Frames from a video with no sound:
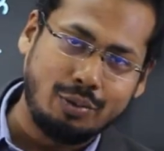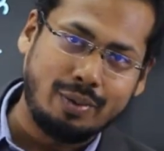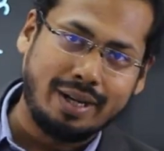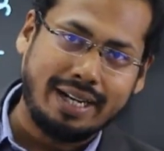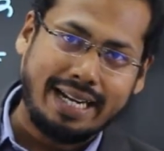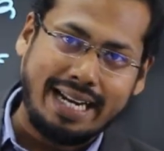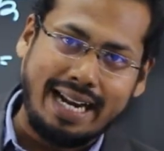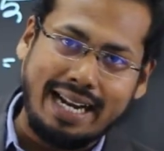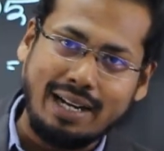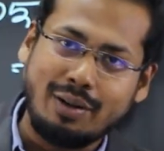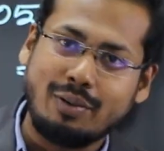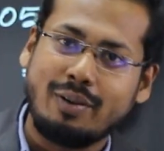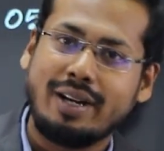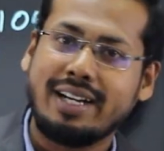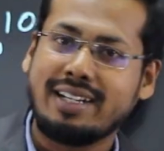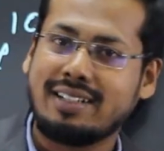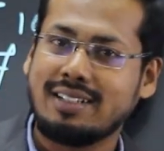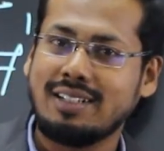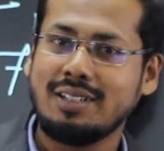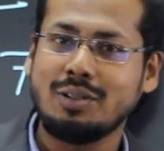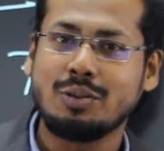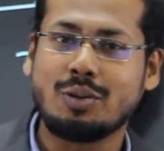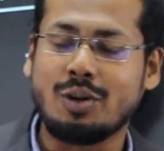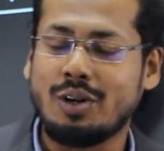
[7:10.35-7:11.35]
you a
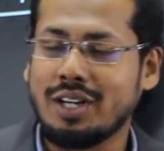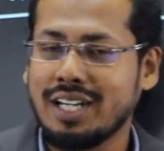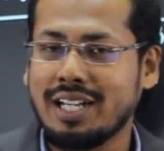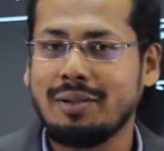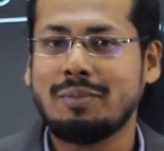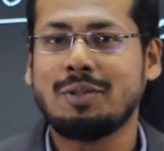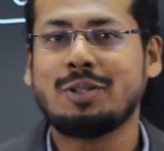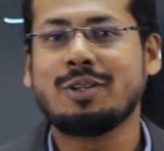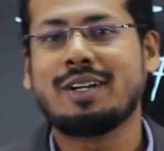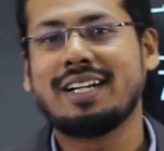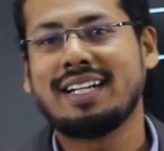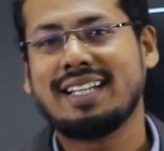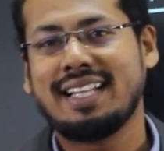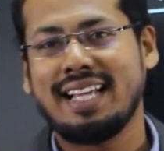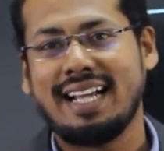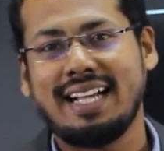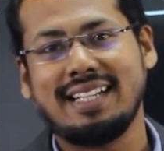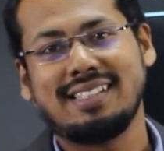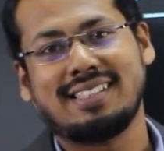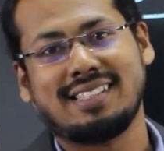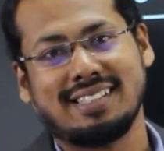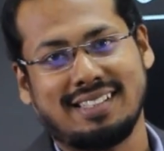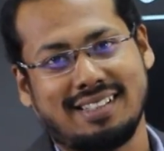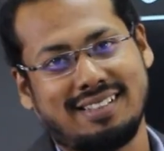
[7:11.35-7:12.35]
calculator, you can't able to get the
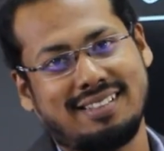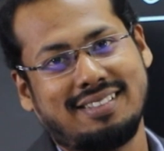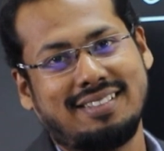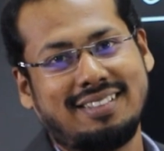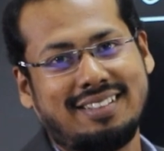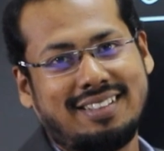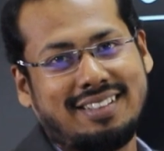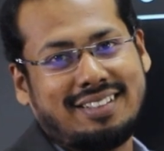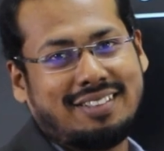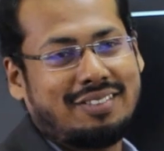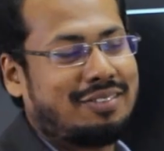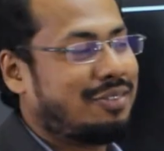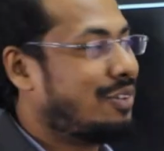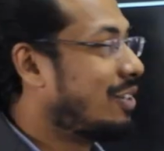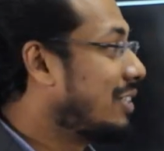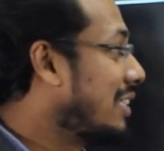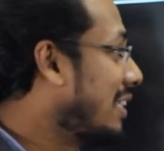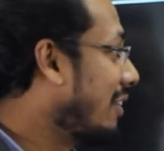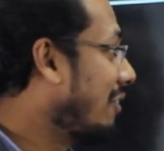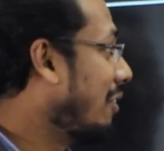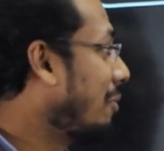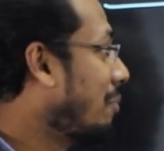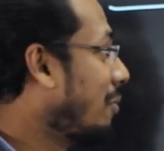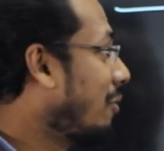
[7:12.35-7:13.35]
answer for
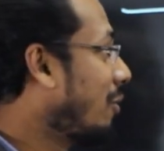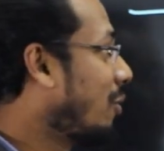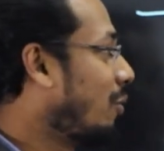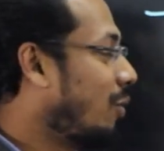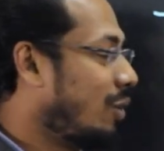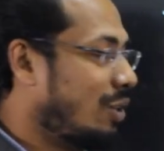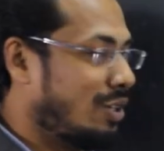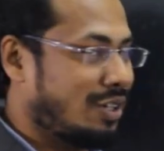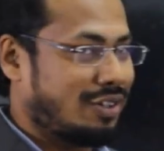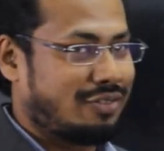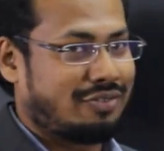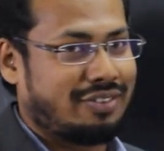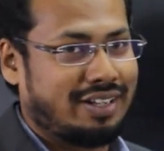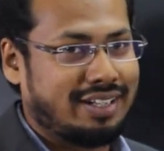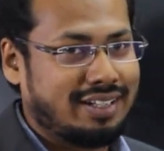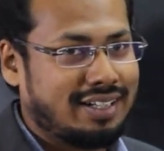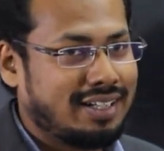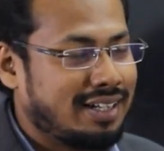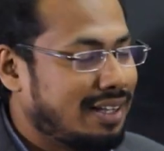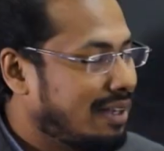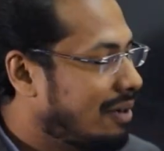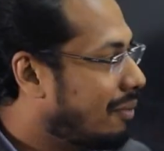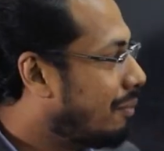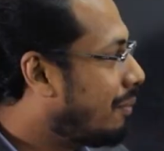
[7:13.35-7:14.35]
7 power 105.
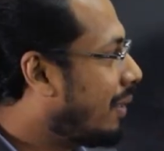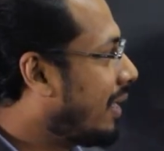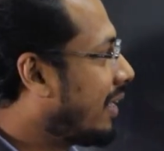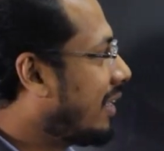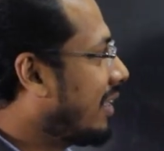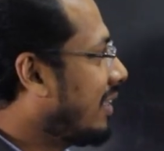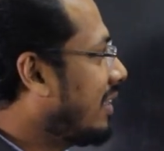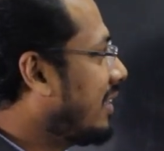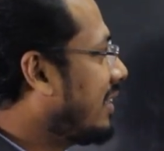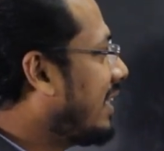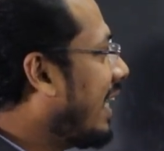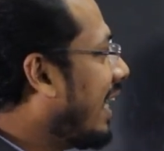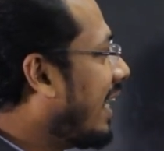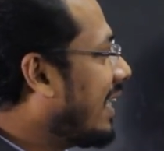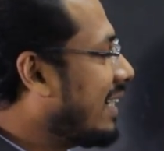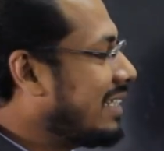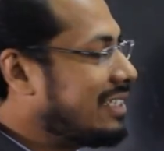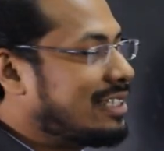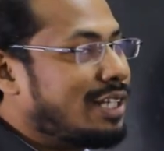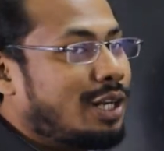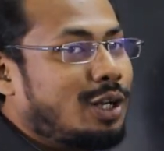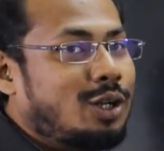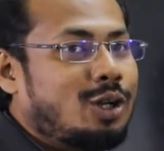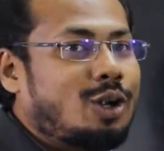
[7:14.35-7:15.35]
But there
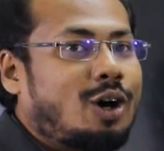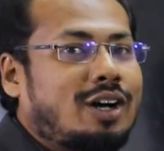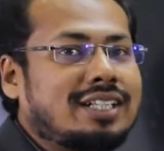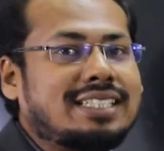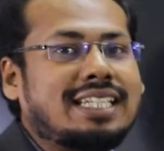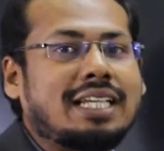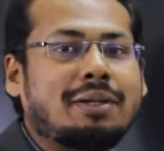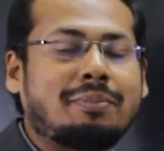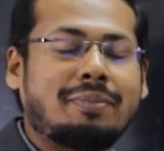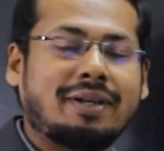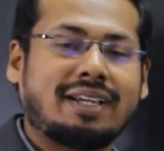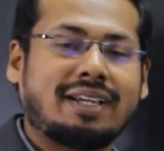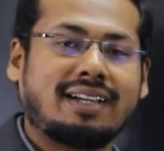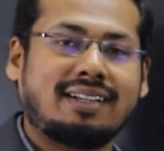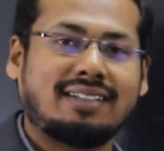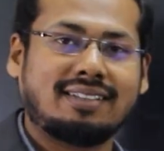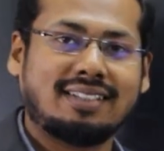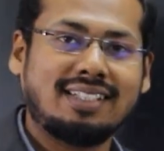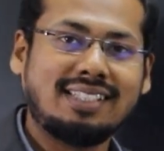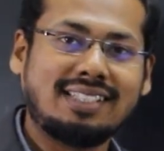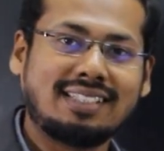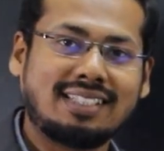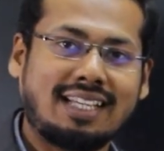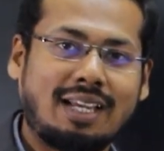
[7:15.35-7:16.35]
is a logic behind
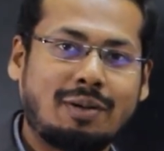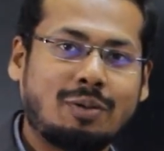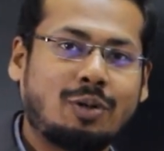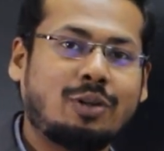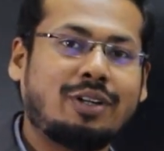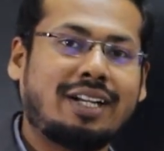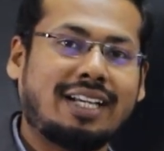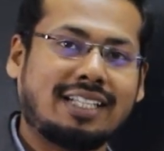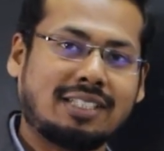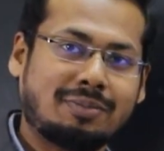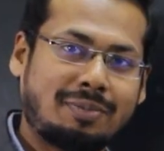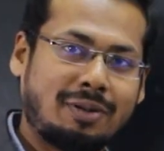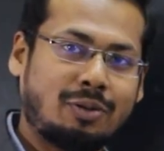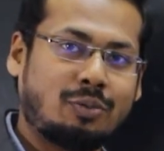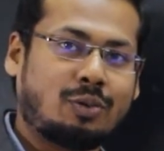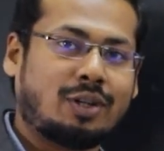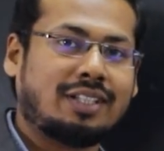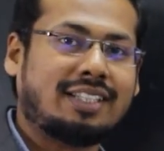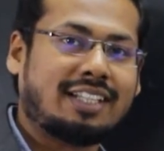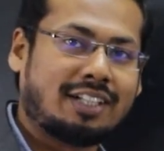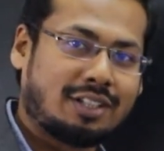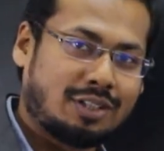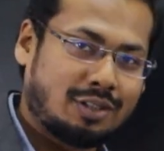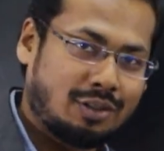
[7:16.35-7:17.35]
this. I am going to explain
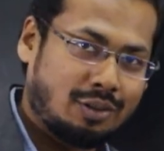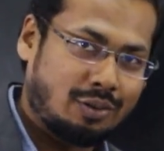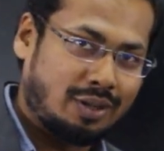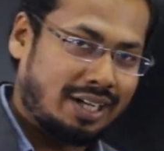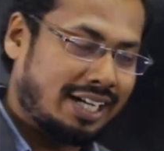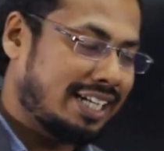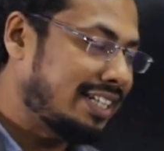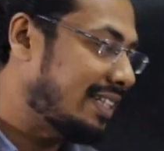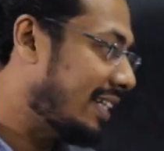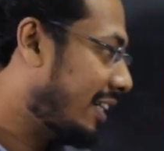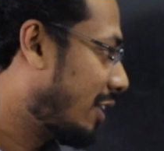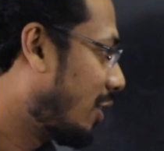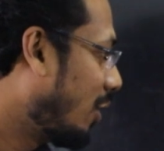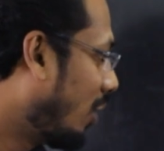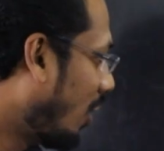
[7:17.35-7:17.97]
only that